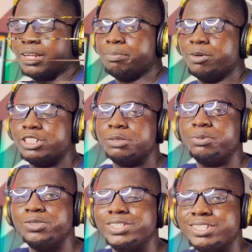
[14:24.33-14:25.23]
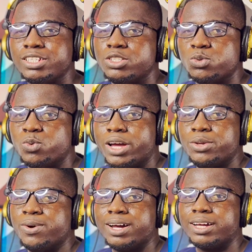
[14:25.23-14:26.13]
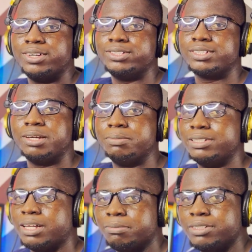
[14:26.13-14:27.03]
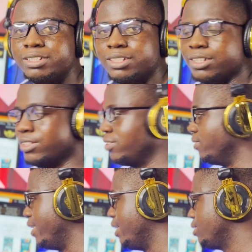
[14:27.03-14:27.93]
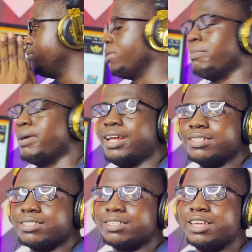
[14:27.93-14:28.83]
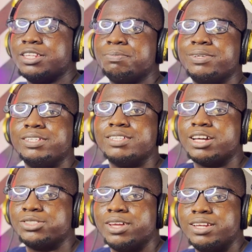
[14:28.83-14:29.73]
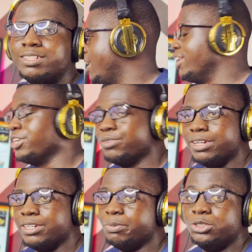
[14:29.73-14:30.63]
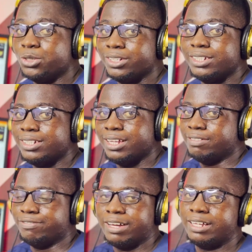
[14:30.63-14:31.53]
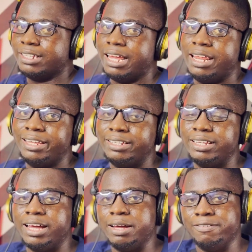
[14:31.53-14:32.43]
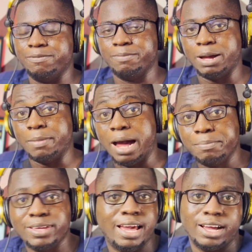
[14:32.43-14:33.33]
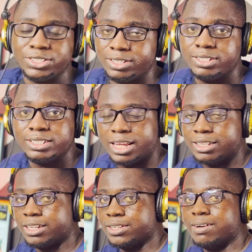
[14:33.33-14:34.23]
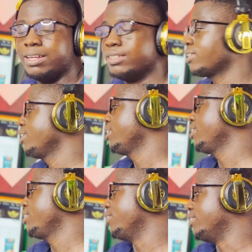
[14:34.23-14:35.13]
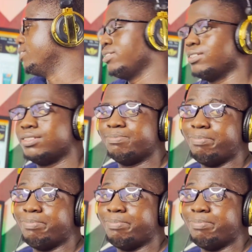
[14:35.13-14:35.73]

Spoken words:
are the possible reasons why your accounts can be terminated, right? Remember that KDP is actually an incredible journey. In fact, I'm happy I actually started, right? Because it's